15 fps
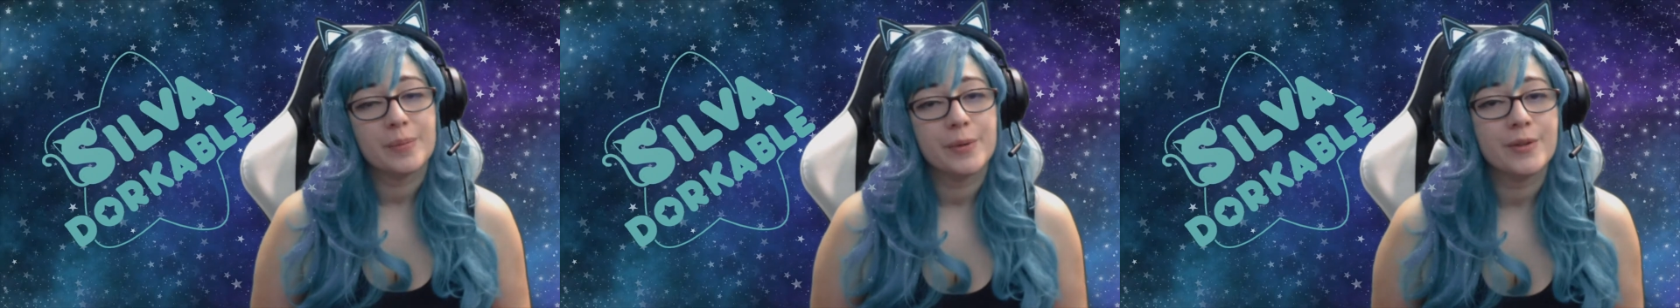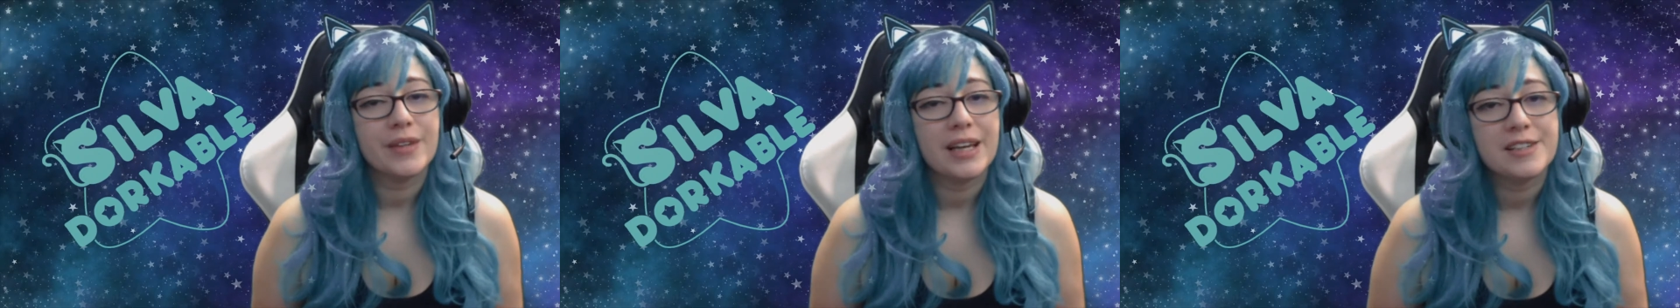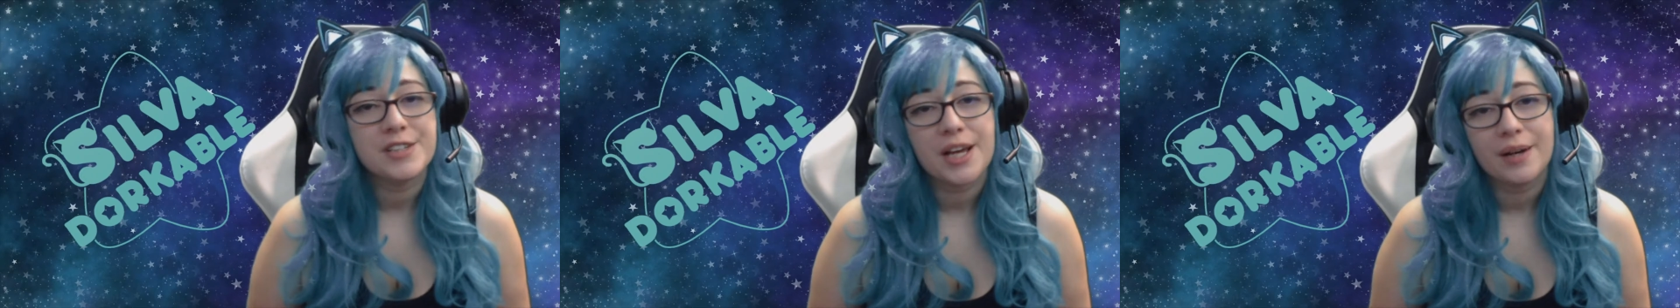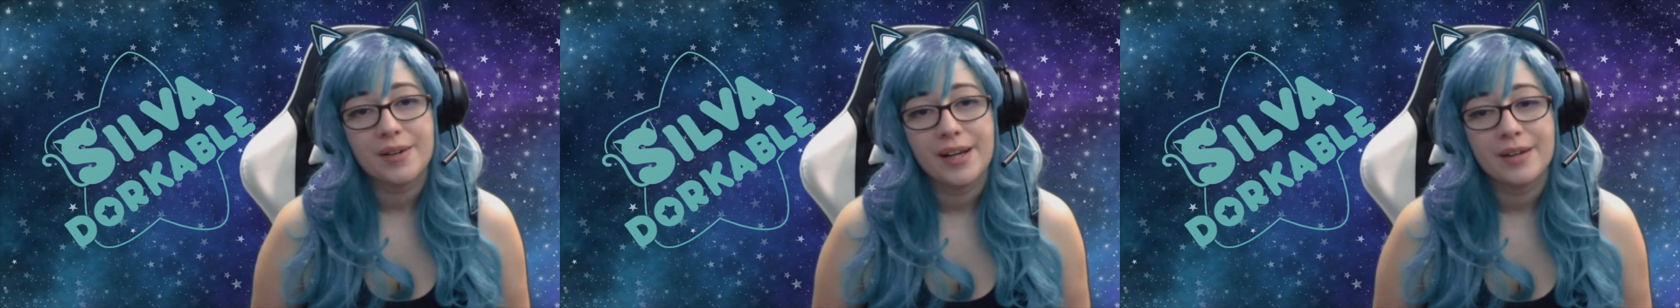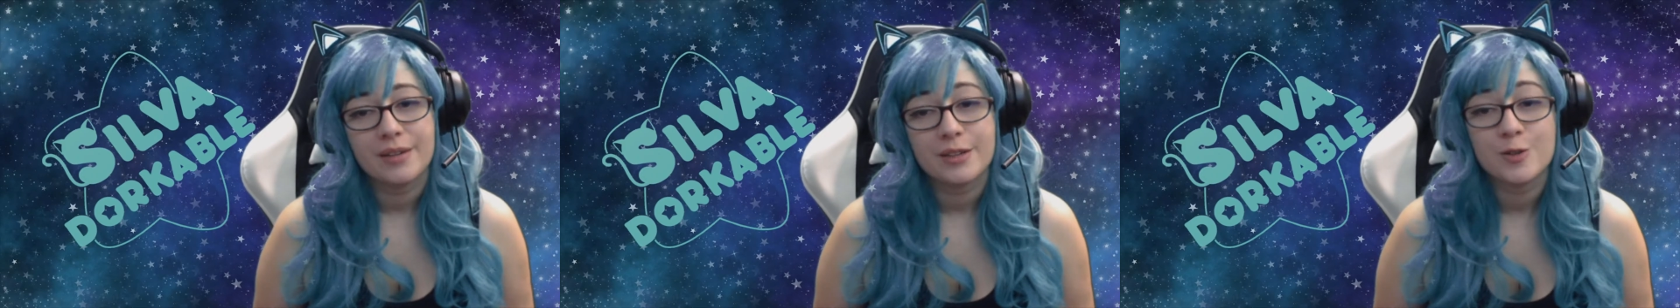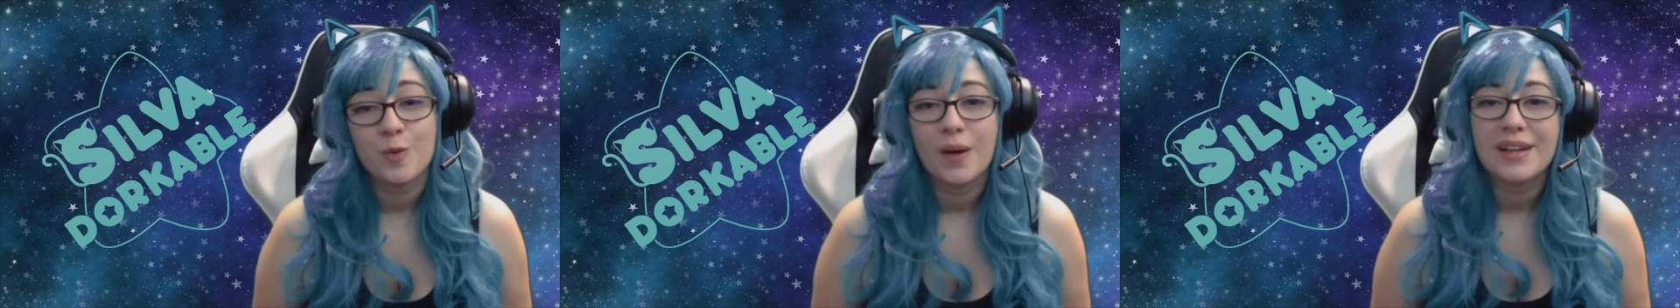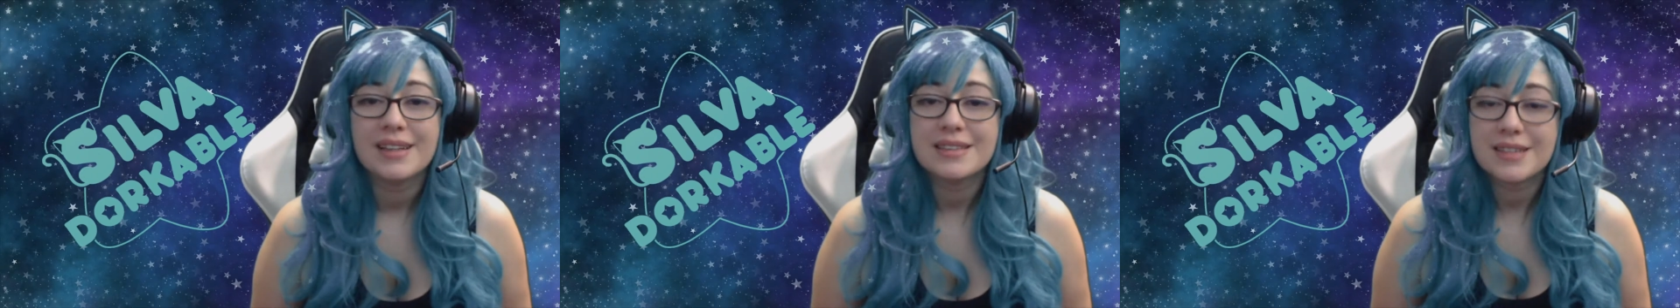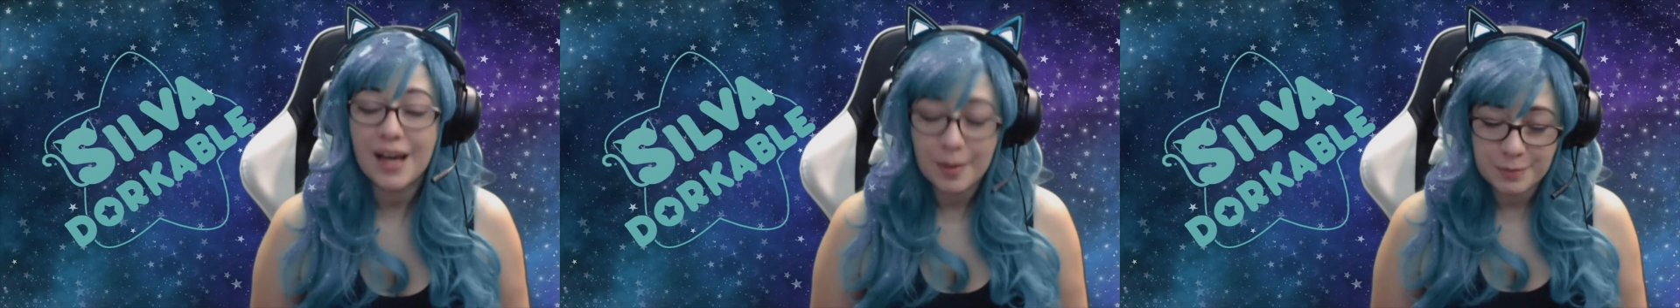birthday shout out as well
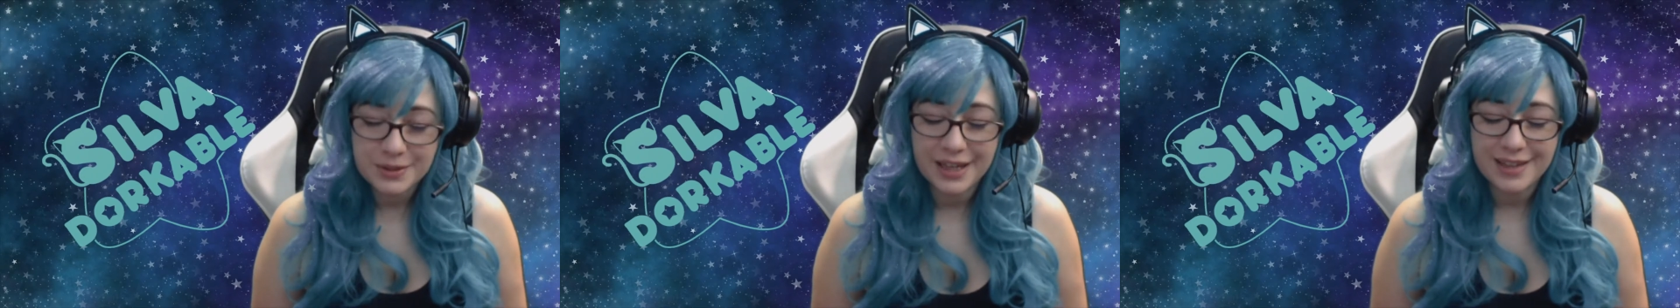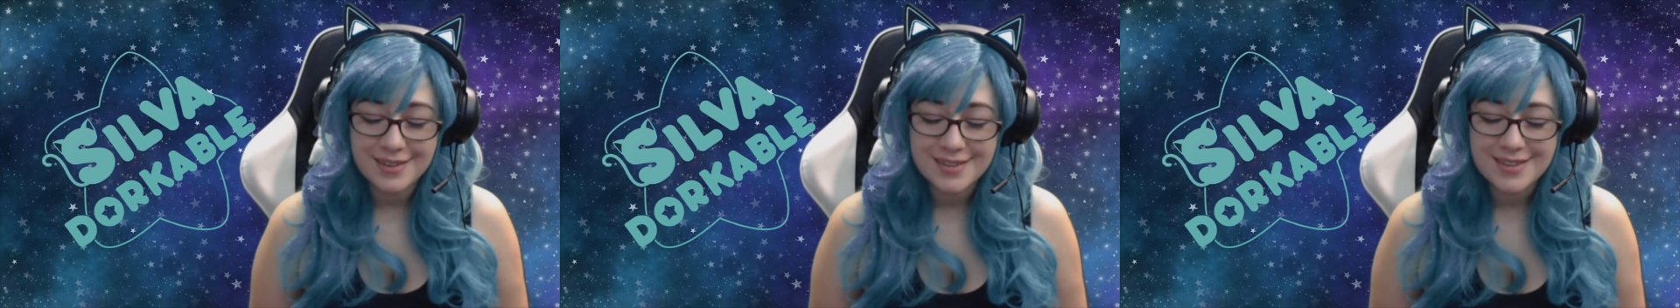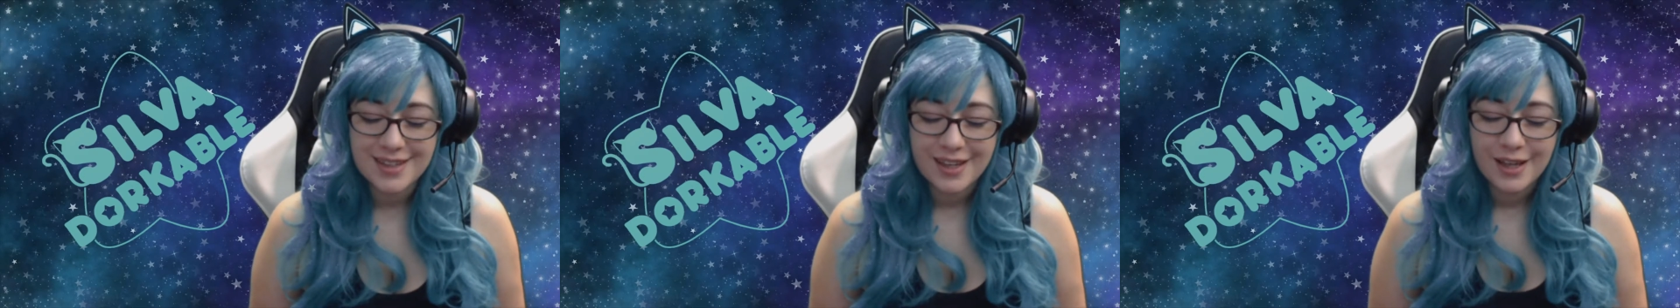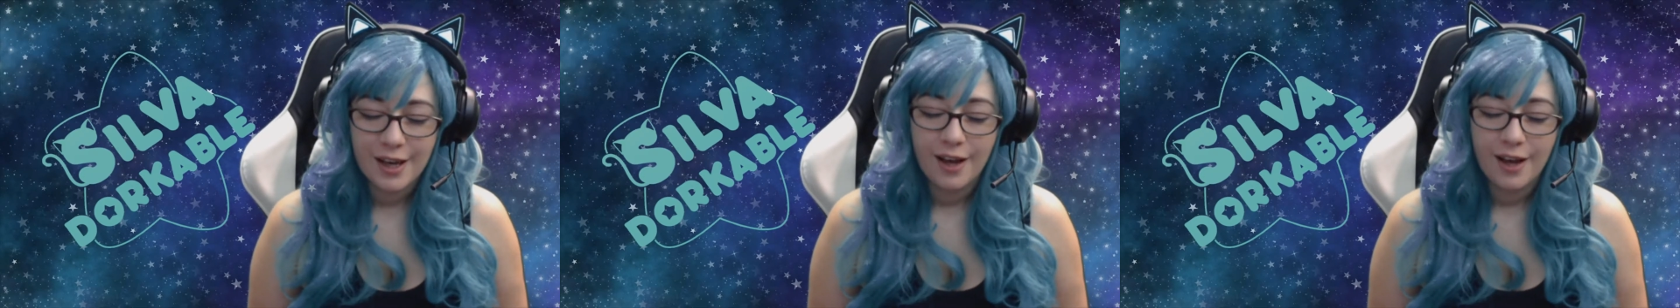as updates.